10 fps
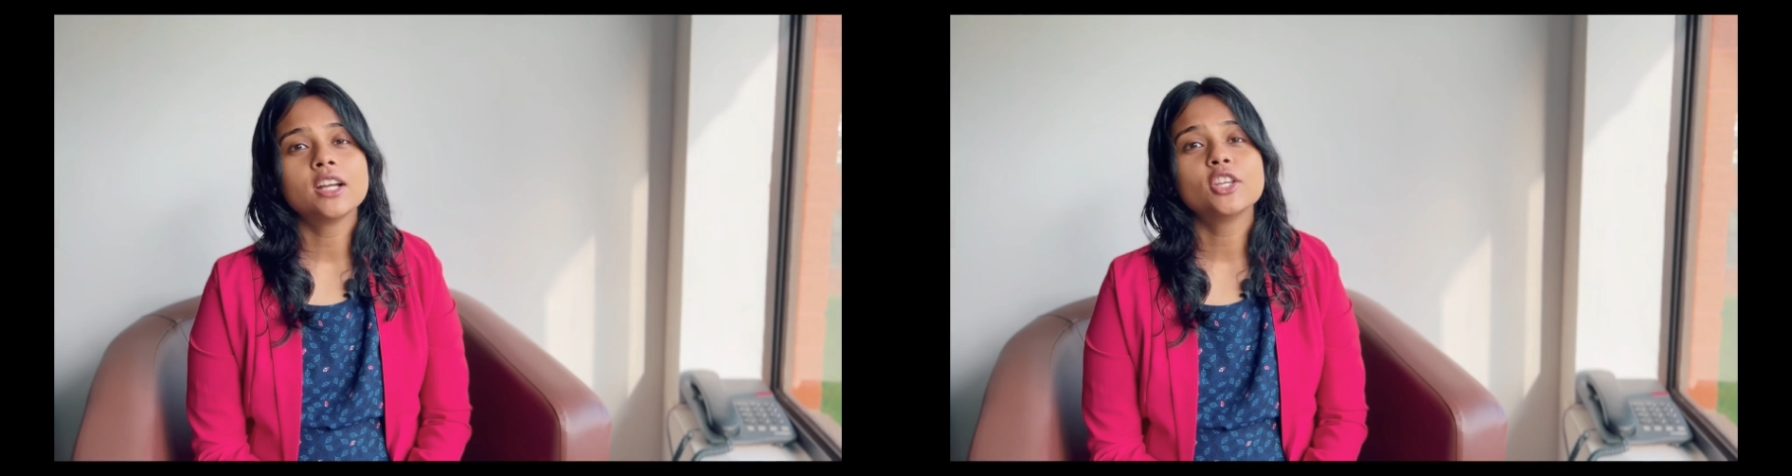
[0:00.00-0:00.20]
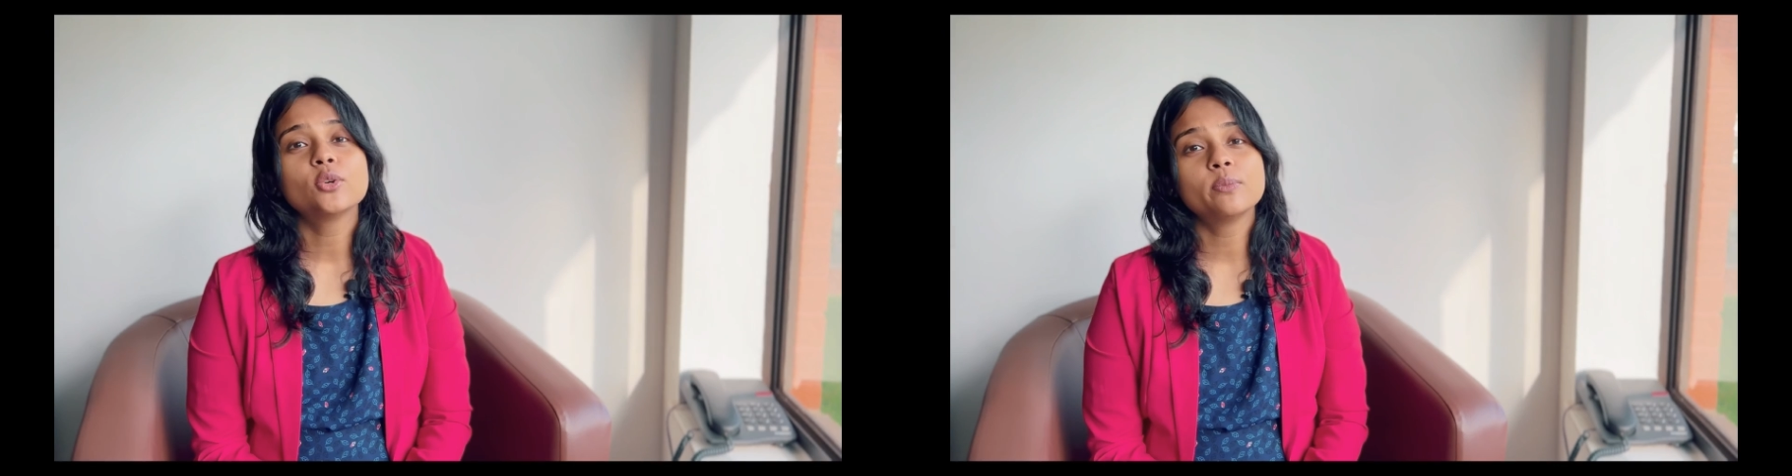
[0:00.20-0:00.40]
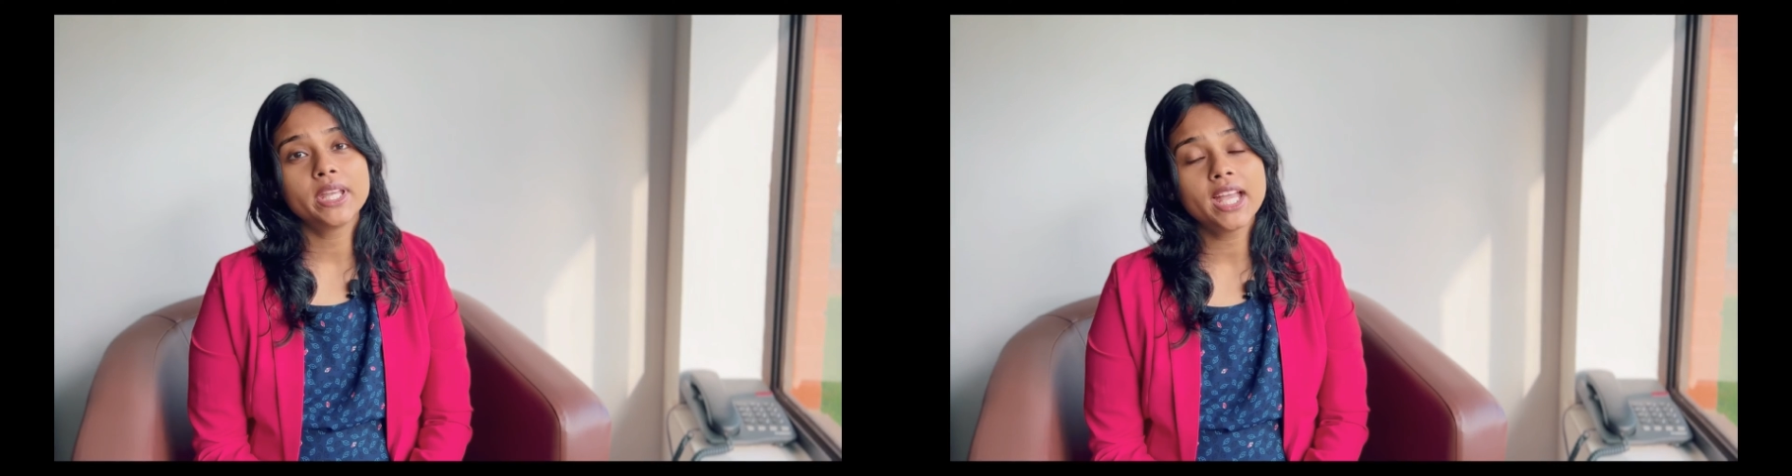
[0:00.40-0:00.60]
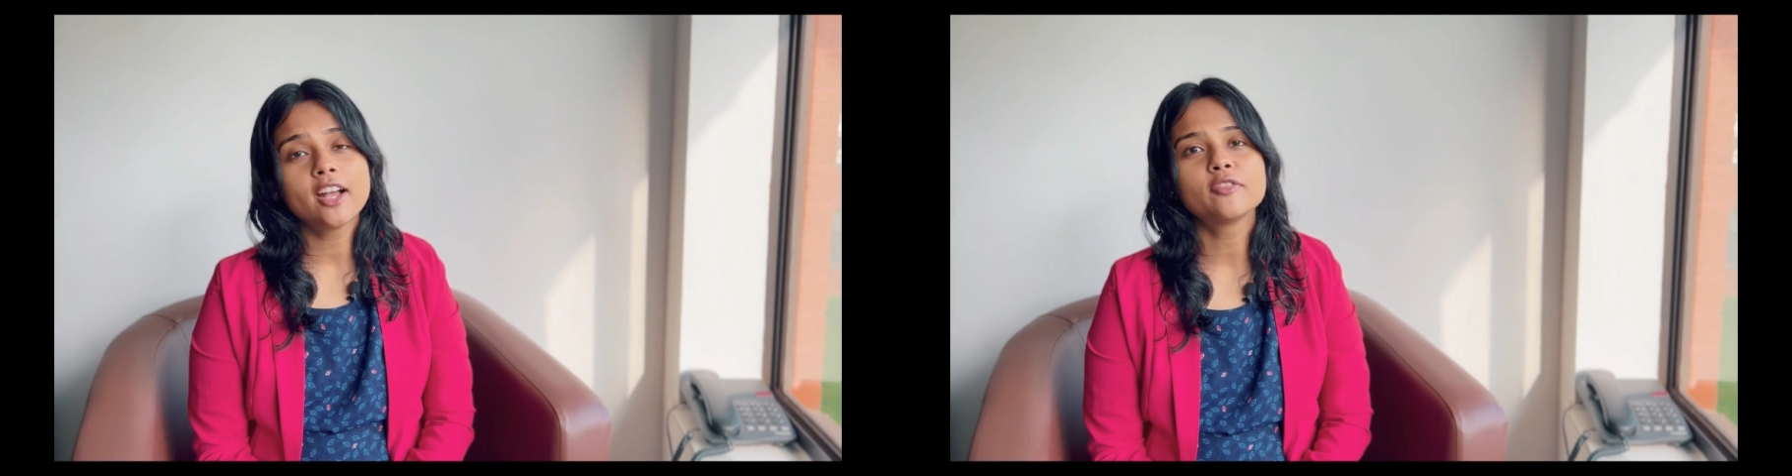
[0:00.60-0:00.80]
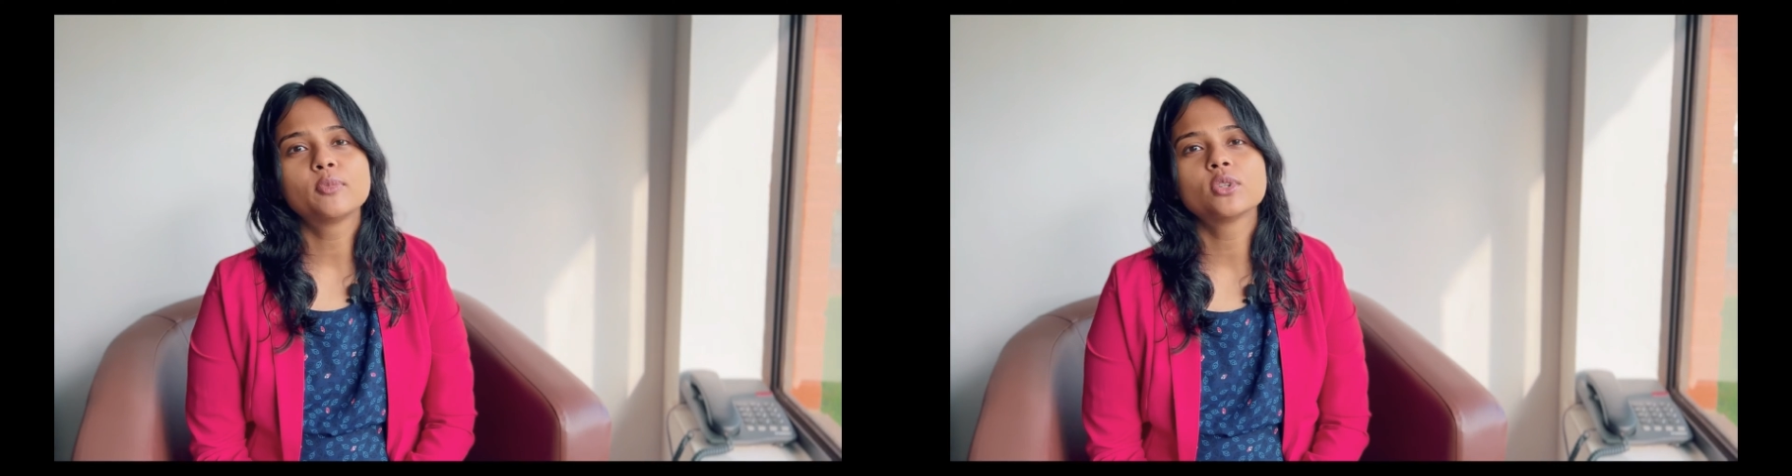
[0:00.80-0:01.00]
You may
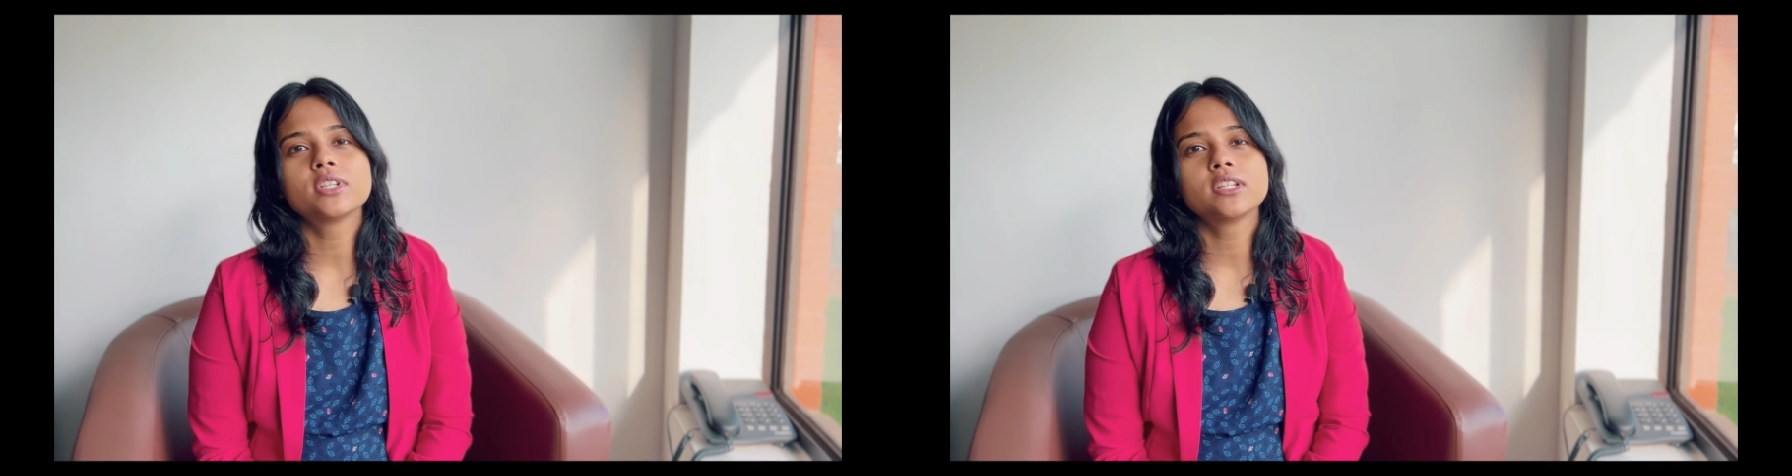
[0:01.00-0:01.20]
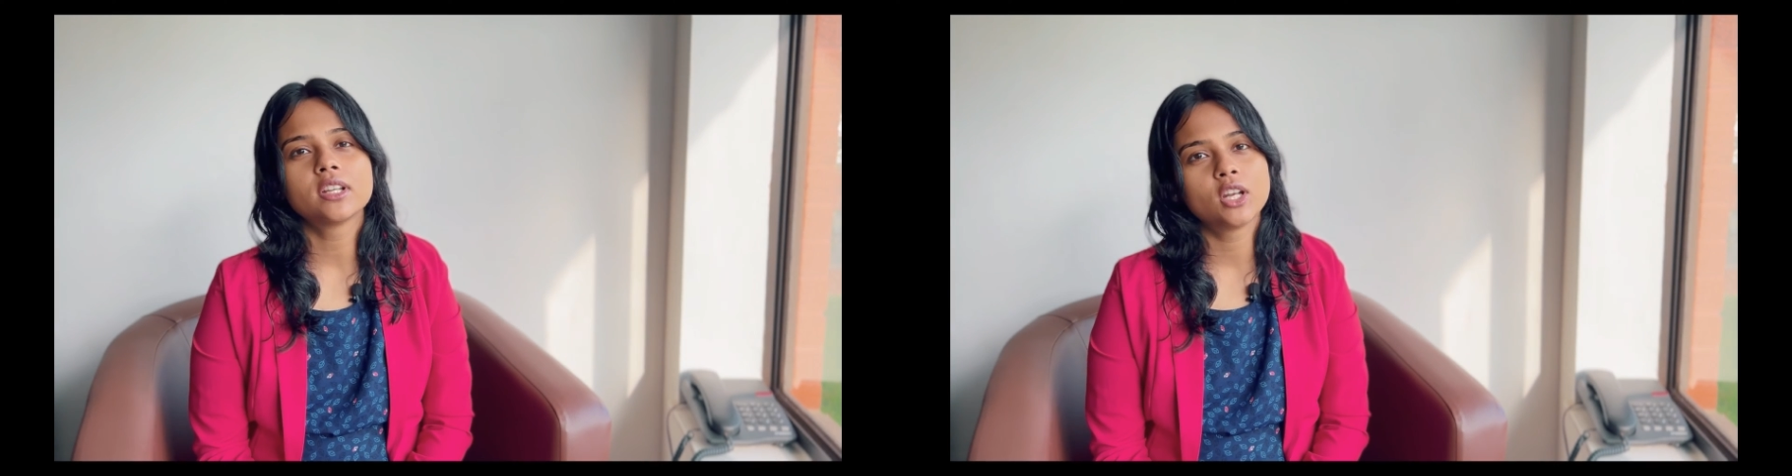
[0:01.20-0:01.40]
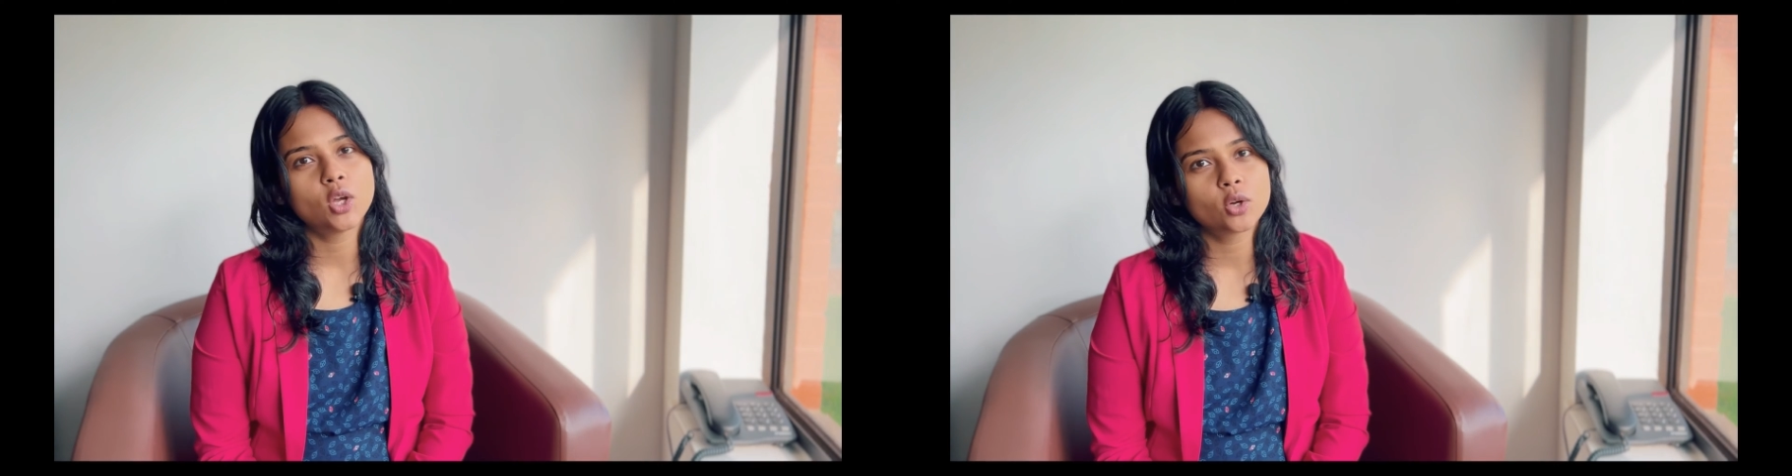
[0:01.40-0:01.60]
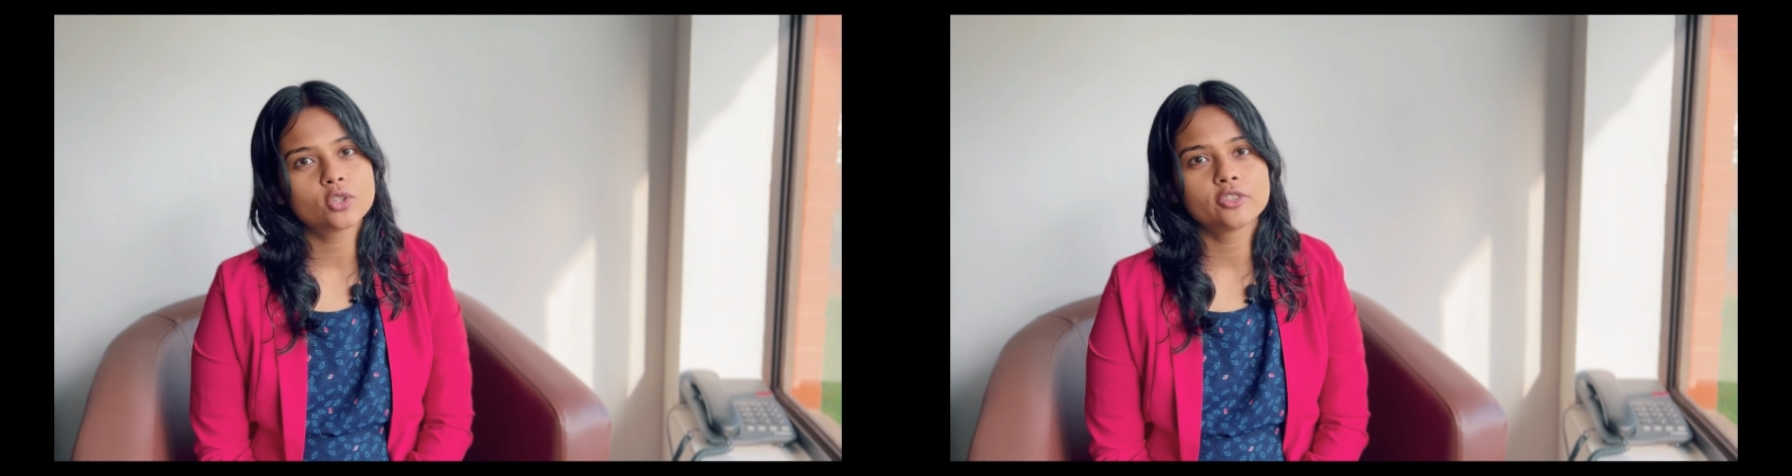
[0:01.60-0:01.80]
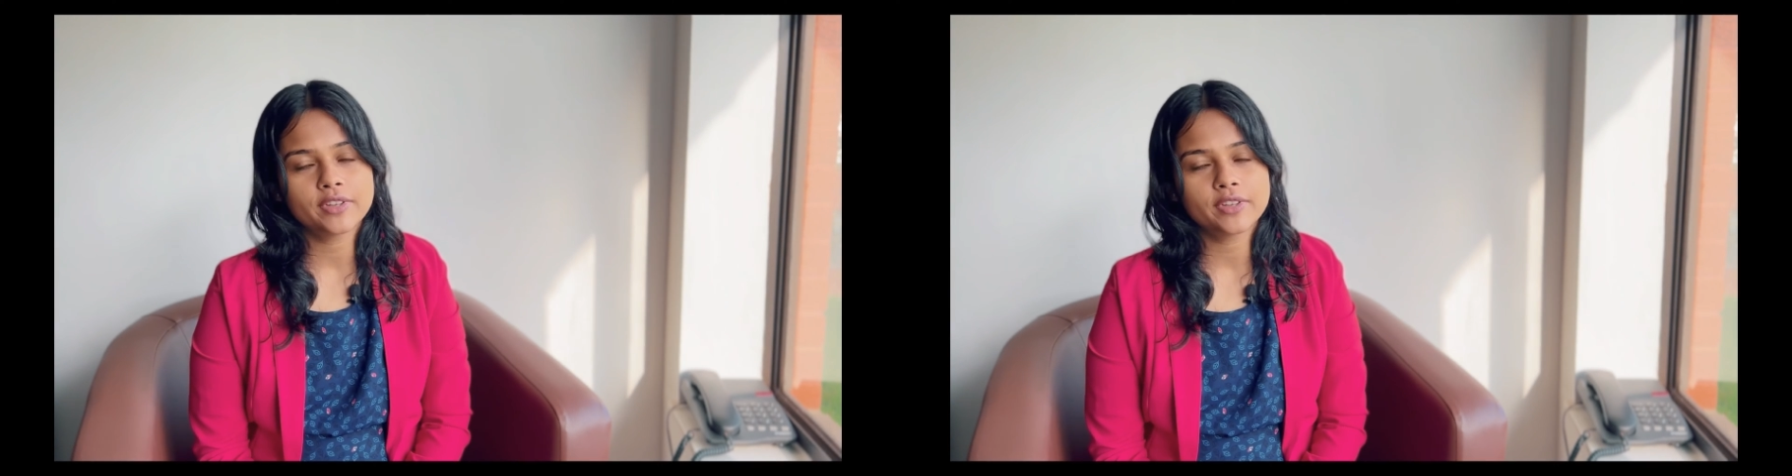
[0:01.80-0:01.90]
have put in a lot of